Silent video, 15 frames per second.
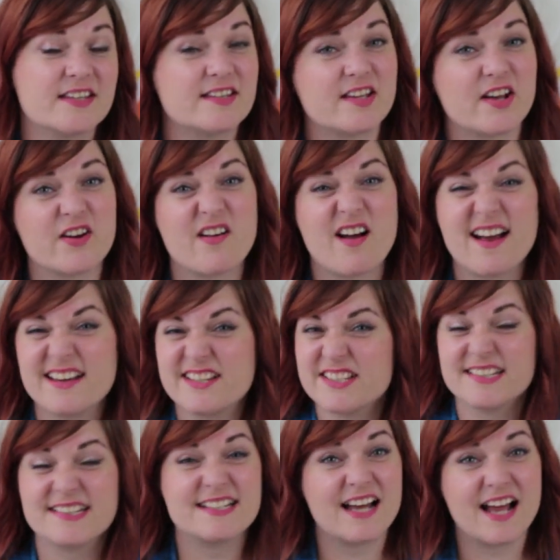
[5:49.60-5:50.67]
So
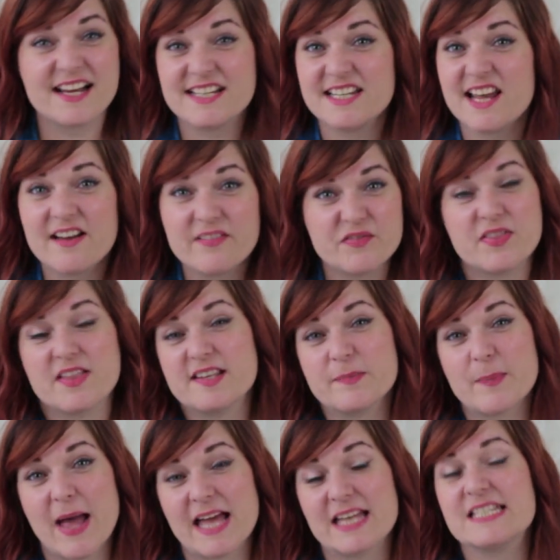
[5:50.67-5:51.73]
I love this
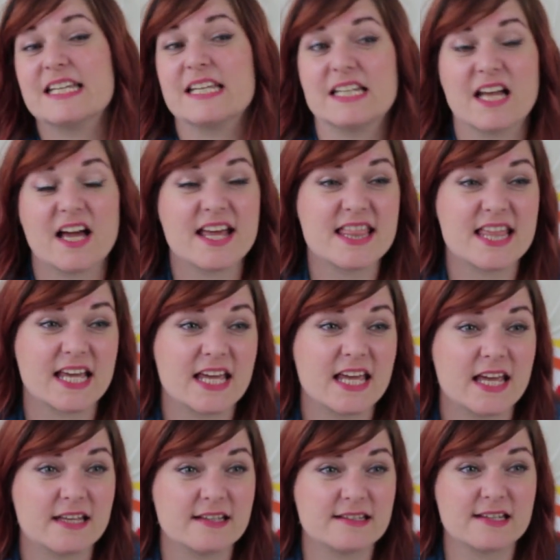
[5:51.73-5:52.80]
pattern. I think
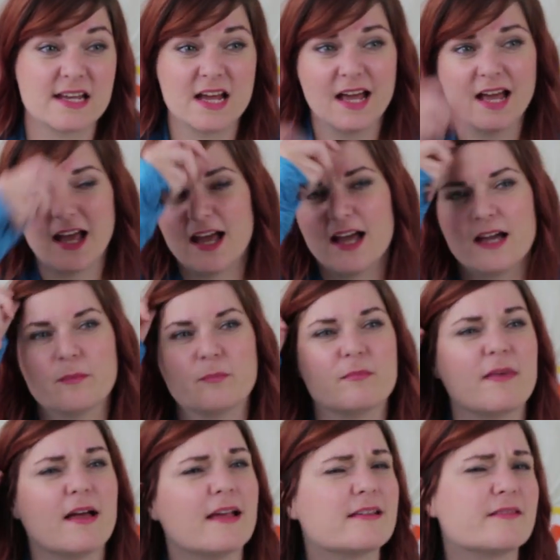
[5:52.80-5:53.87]
it's,
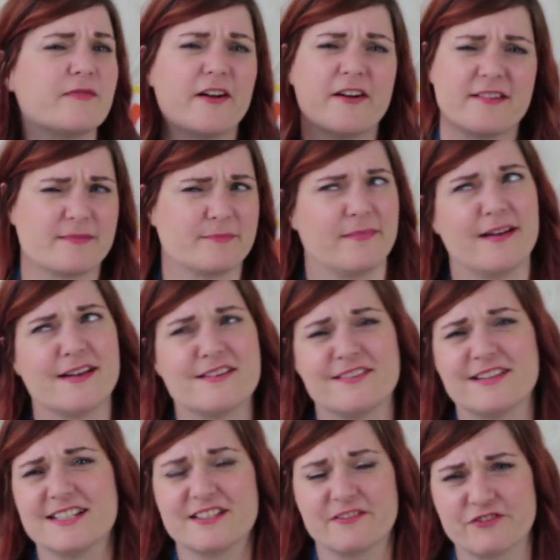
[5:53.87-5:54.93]
as far as my
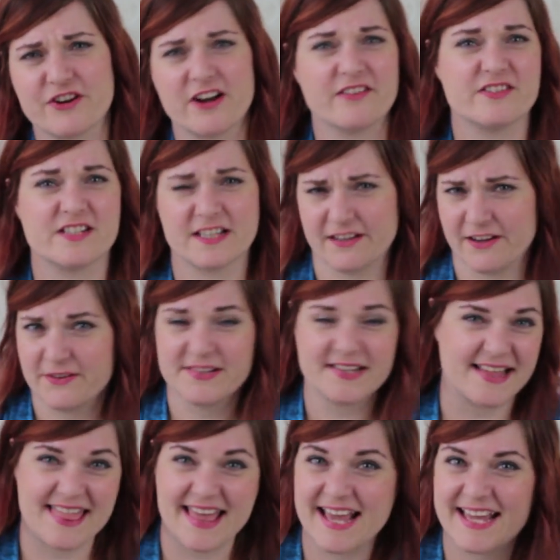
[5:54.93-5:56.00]
knowledge of drafting goes,
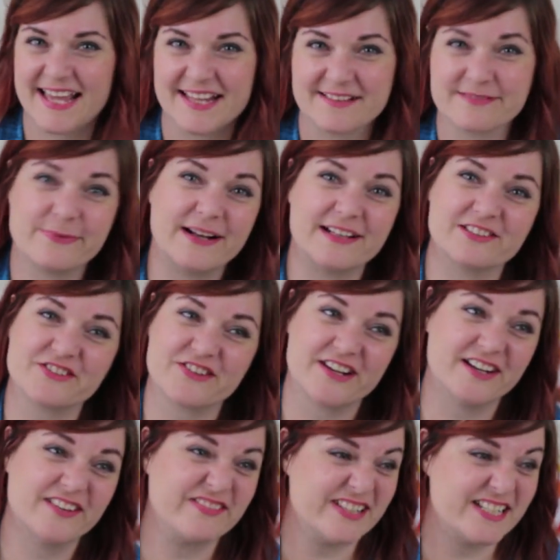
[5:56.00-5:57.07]
I think it's well
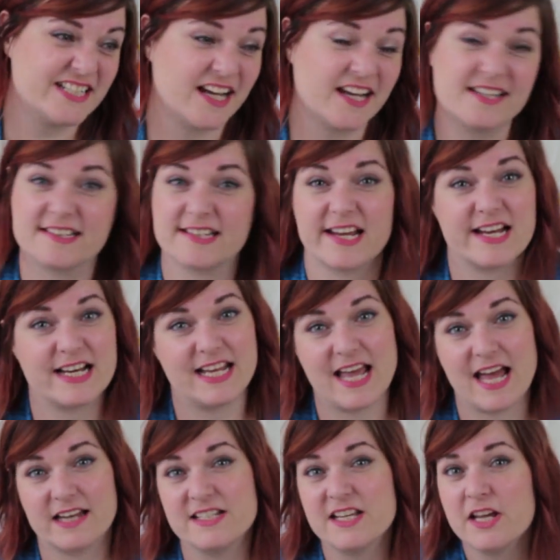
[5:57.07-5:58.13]
drafted. I certainly
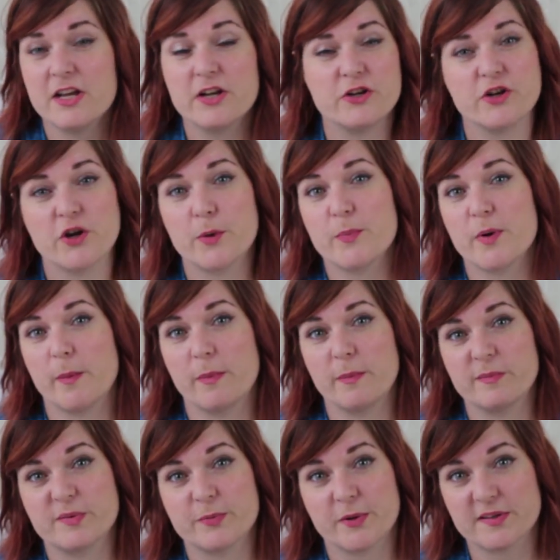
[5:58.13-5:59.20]
had no
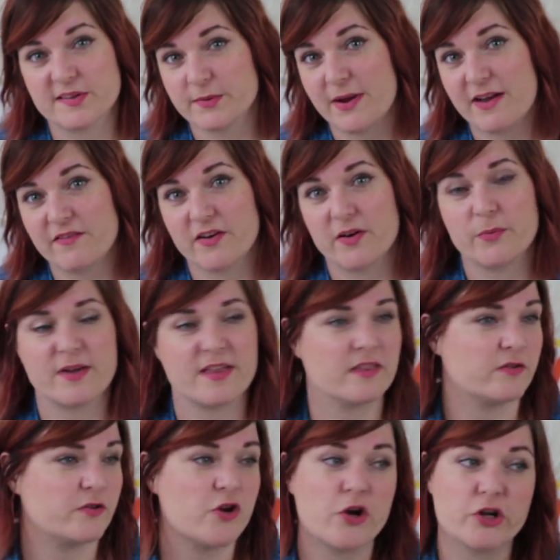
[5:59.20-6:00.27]
problems whatsoever
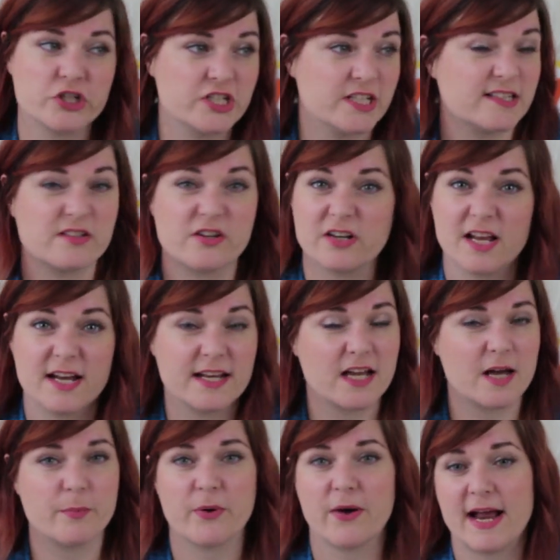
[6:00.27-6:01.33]
with notches not
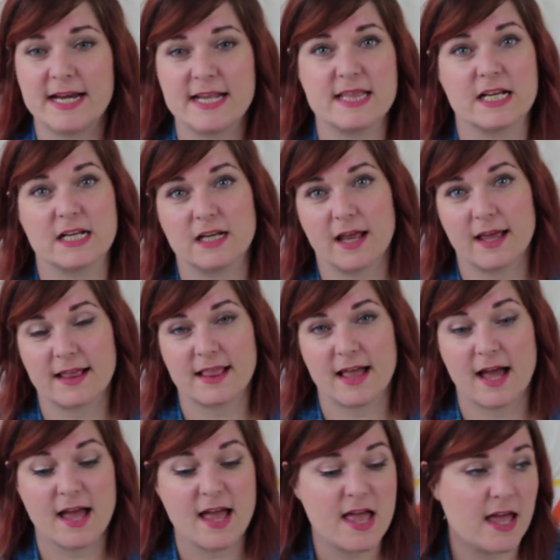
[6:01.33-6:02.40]
lining up or anything like
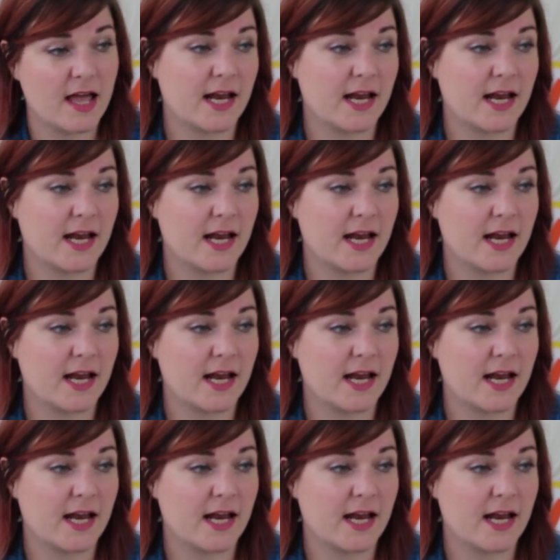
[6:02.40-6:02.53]
that.